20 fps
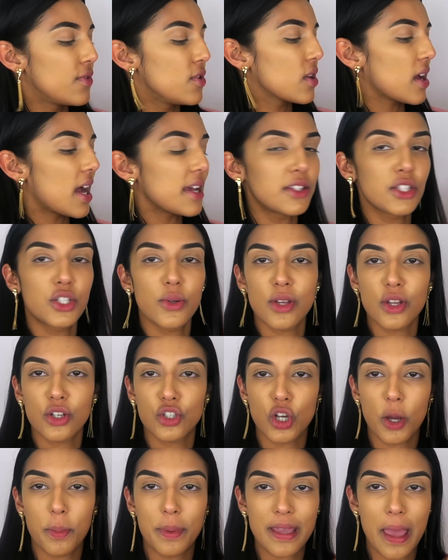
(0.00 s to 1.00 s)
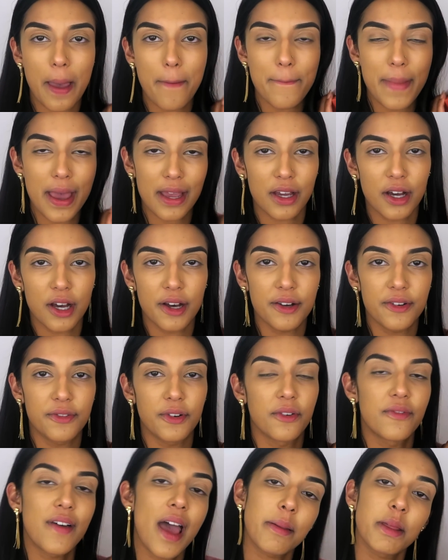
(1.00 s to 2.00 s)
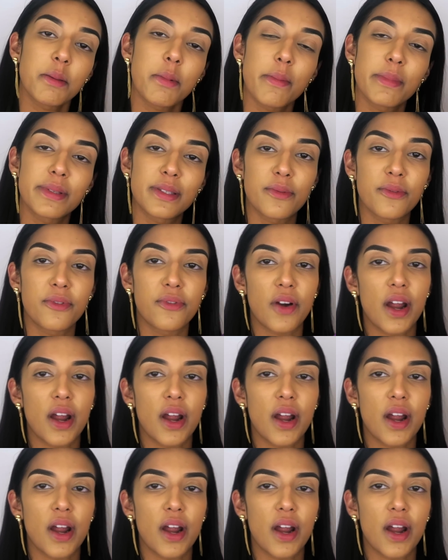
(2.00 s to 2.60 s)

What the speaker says: If you guys are doing your shopping at Mecca for family members and